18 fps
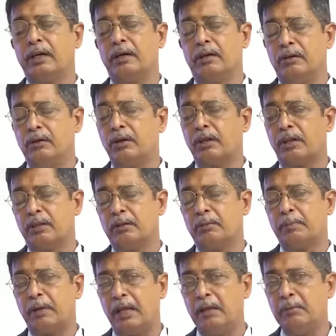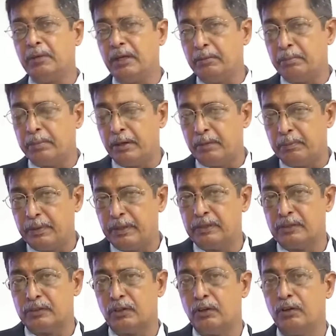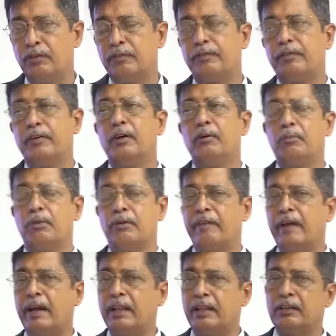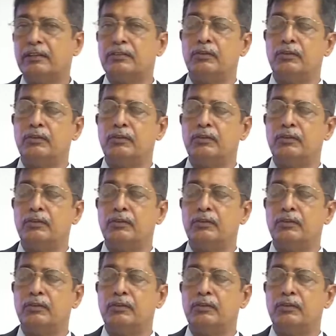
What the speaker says: is that it should be lubricated,